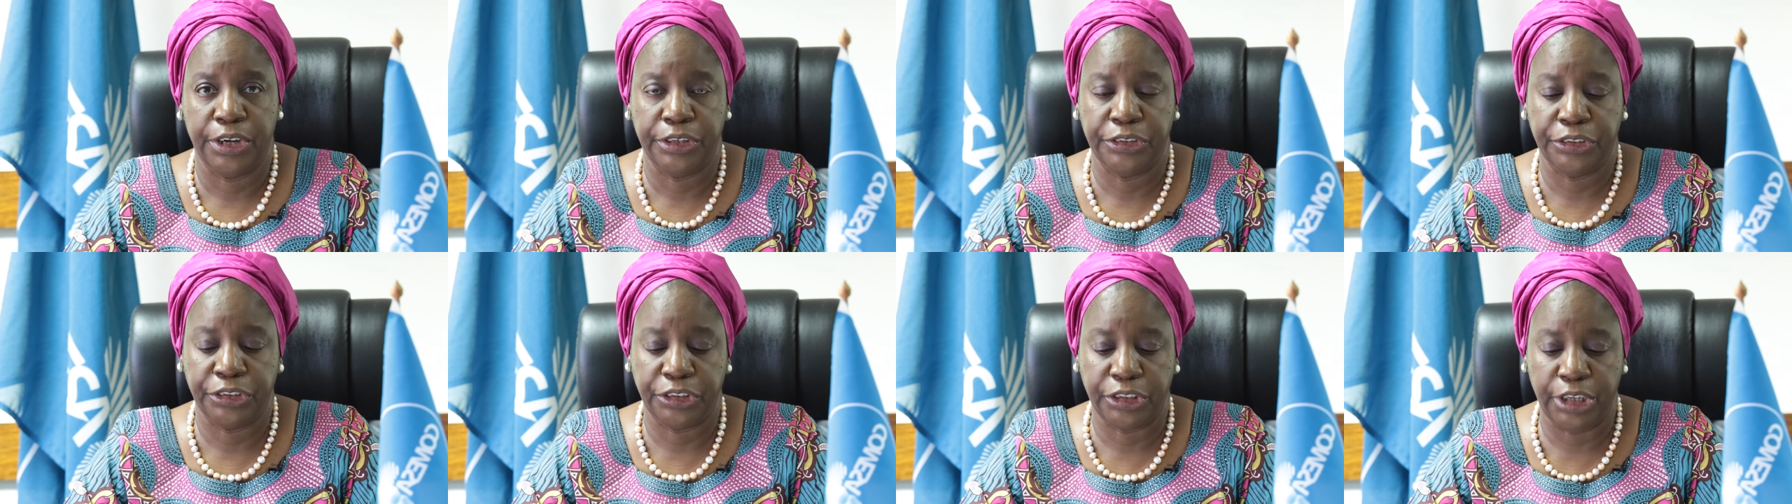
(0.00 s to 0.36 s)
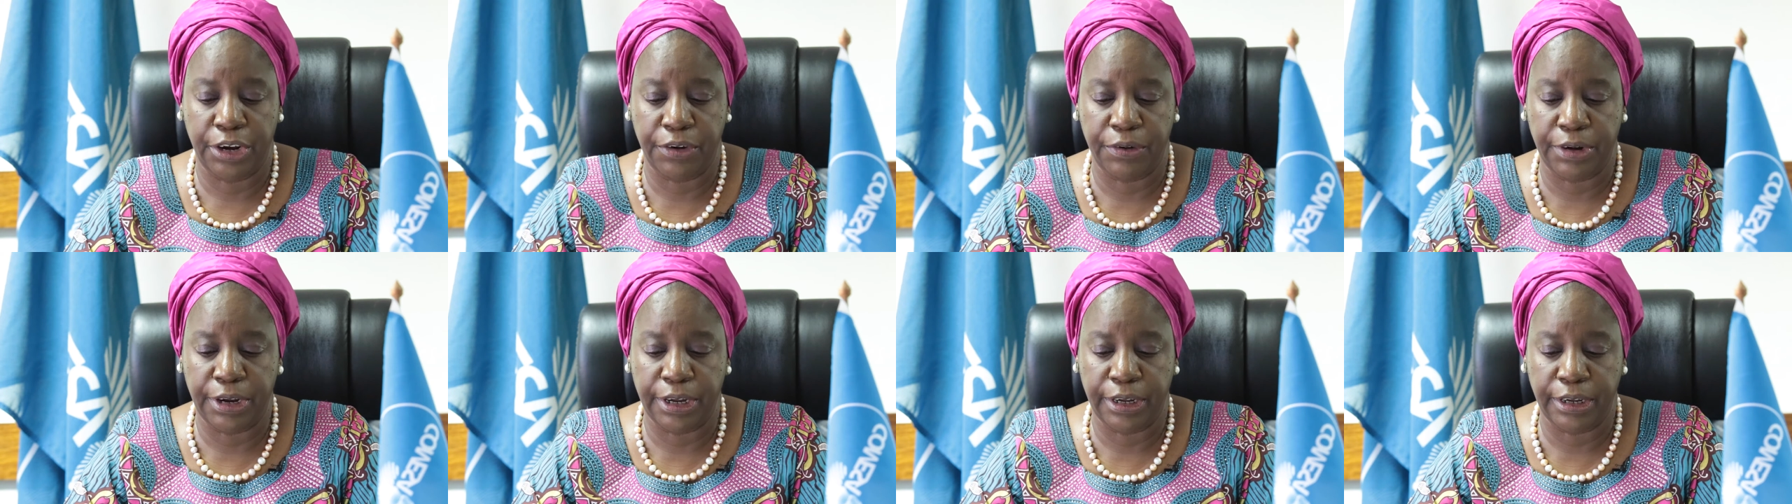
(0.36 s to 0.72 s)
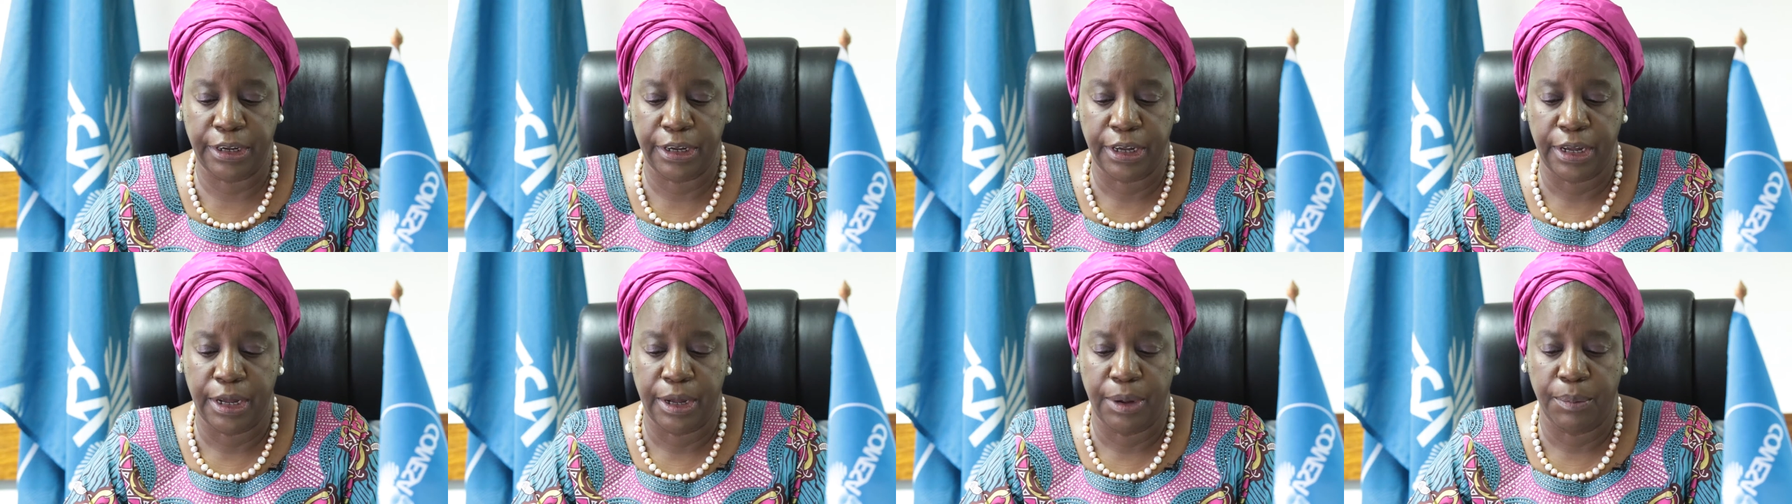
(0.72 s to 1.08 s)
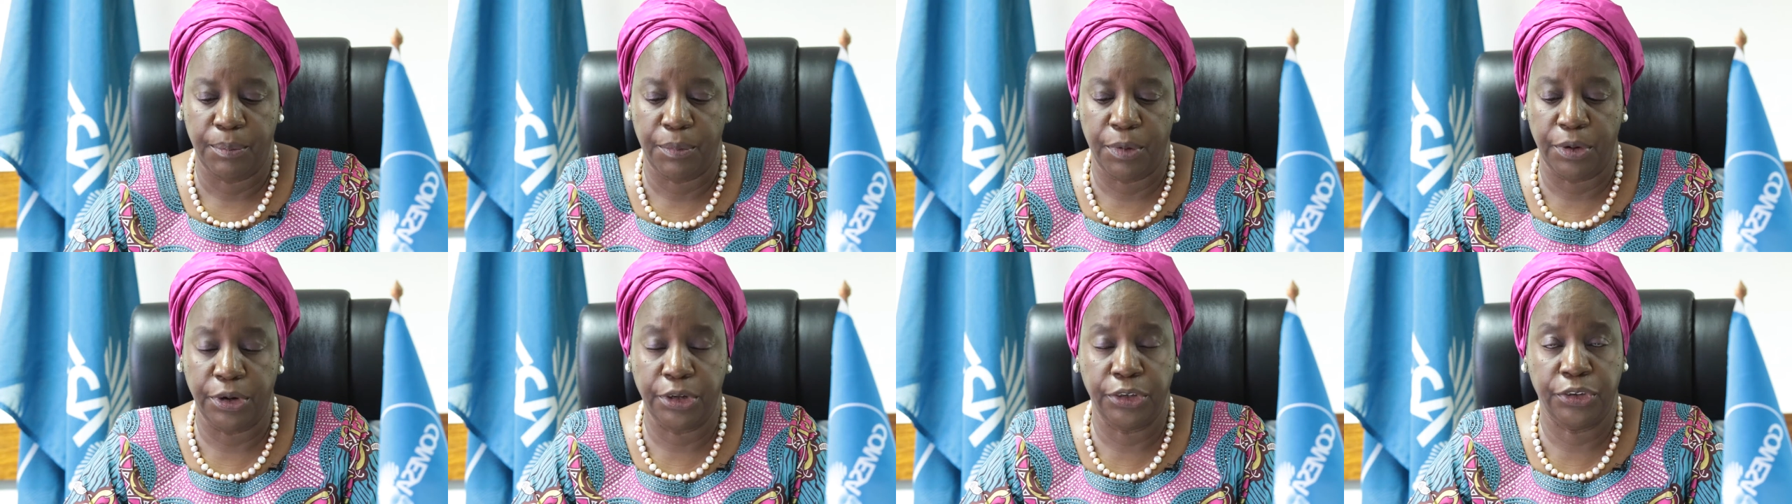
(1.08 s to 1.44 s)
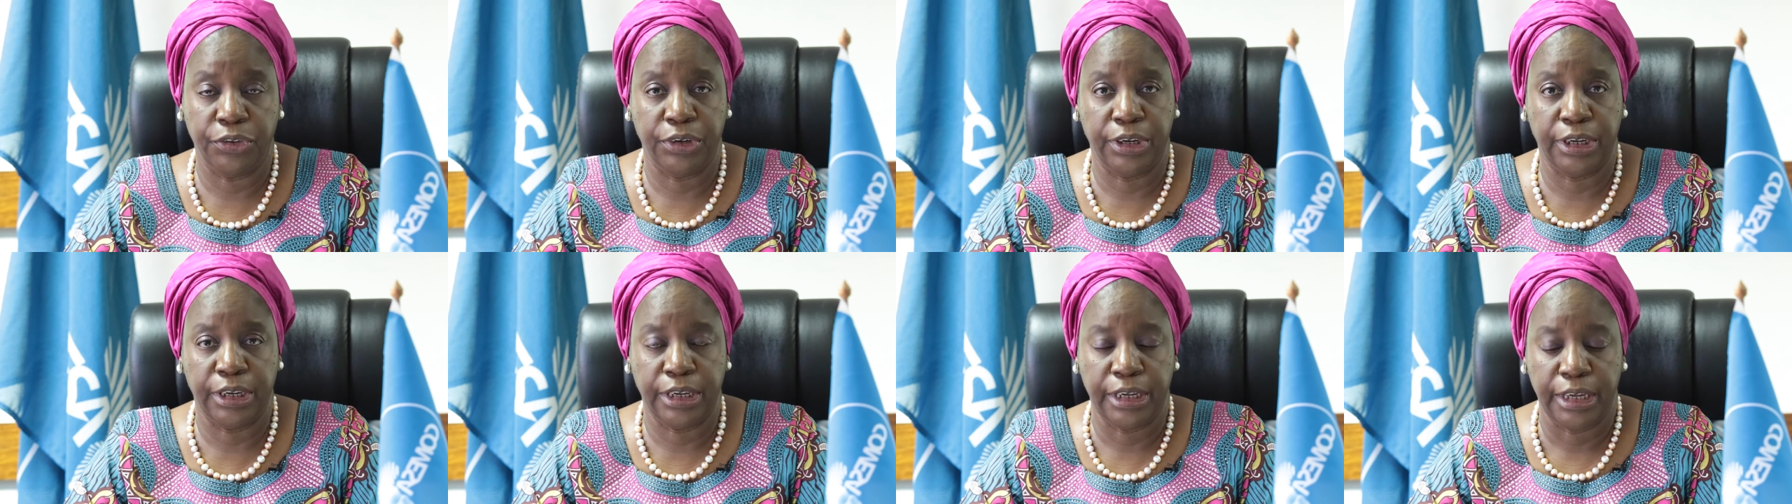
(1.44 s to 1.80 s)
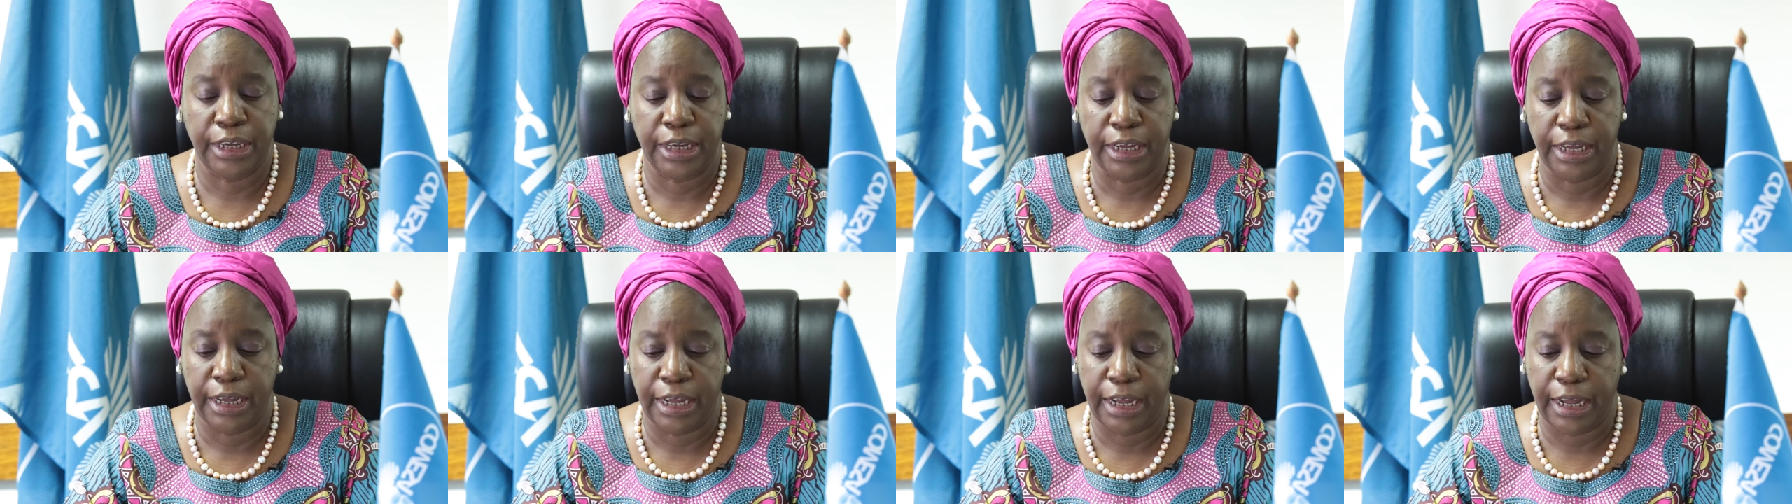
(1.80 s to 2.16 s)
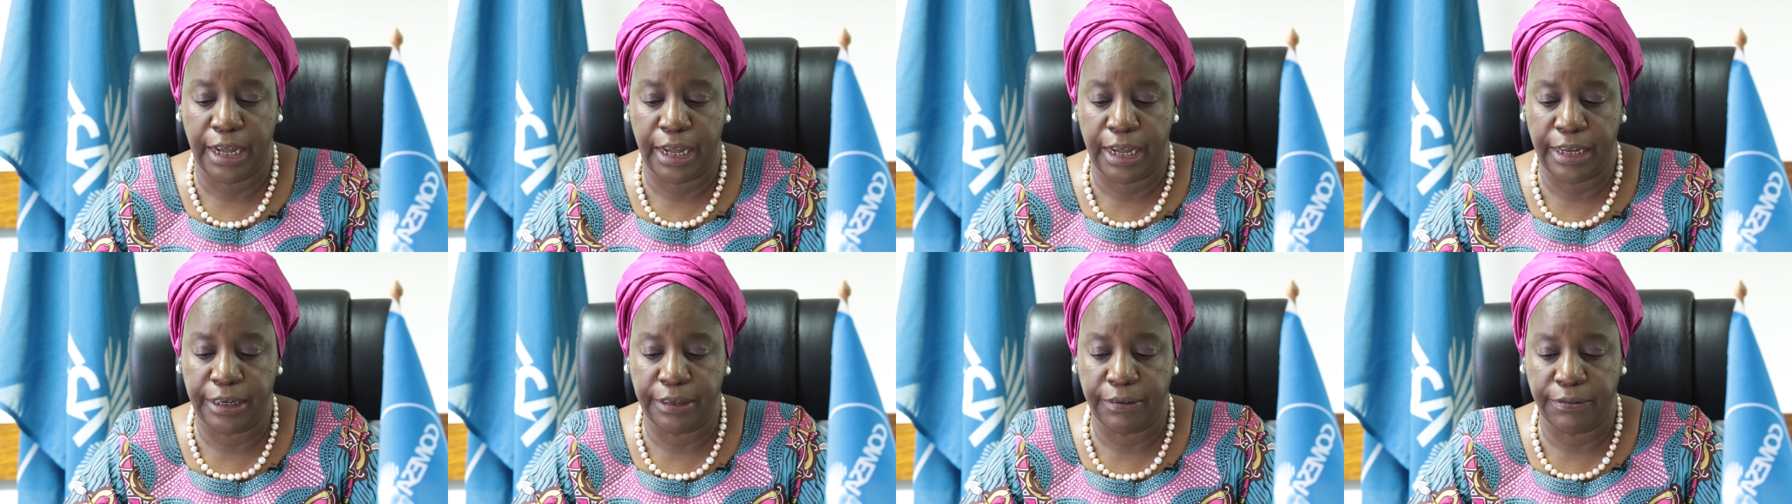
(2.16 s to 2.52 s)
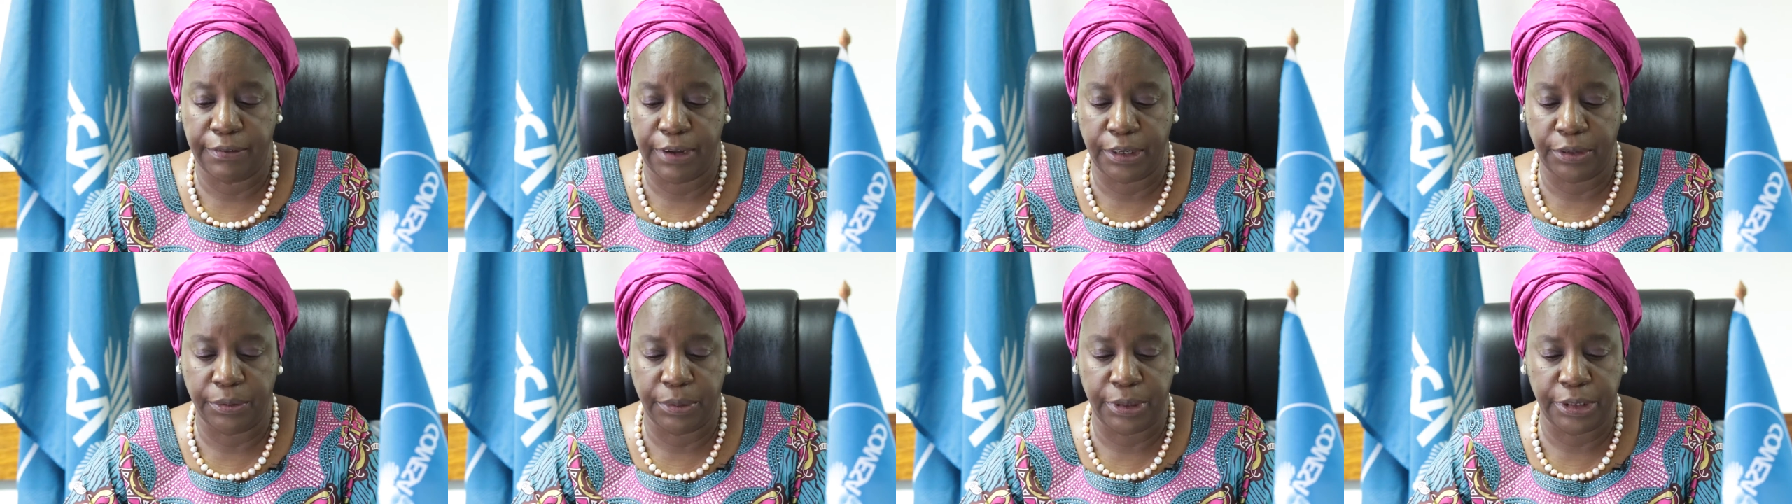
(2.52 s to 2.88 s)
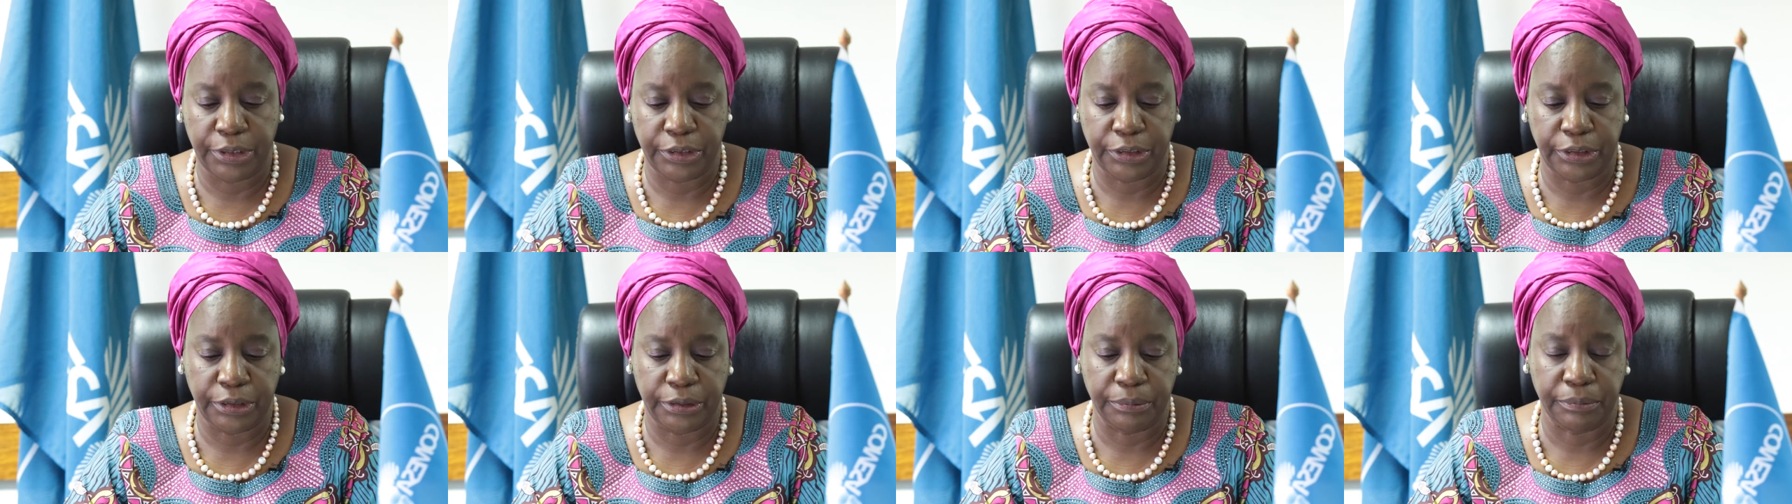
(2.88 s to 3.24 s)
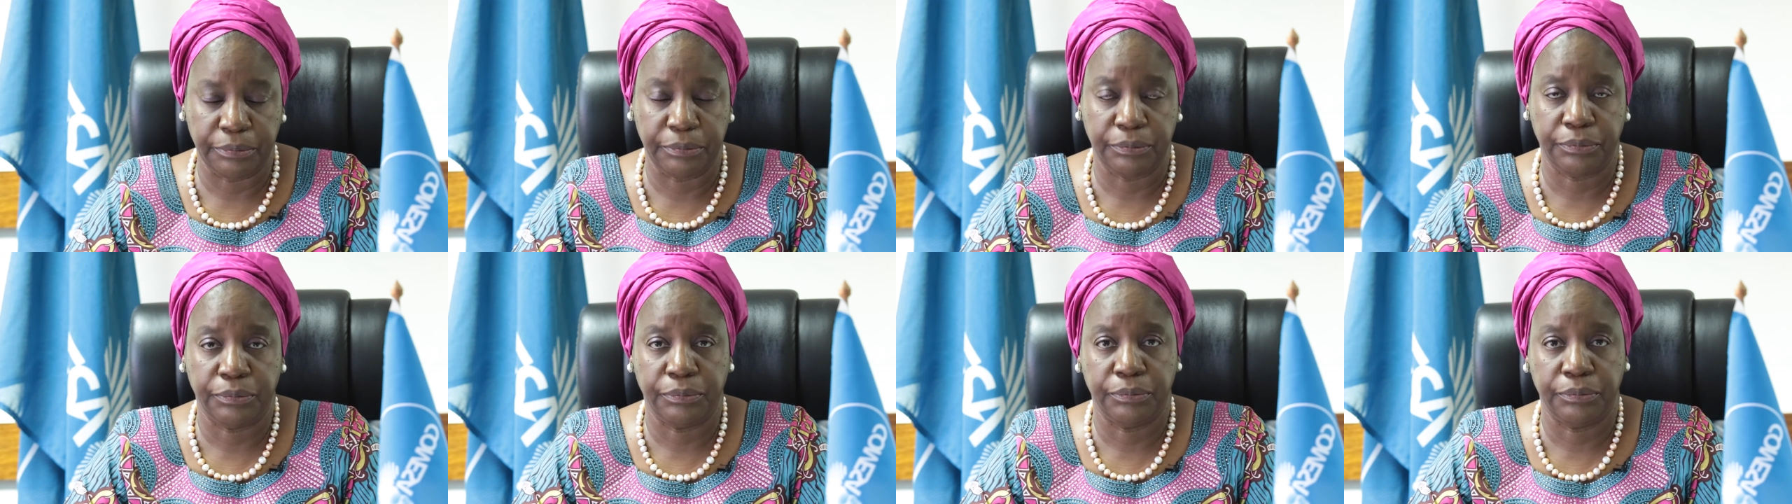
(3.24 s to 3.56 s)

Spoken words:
sharing, monitoring, and evaluation.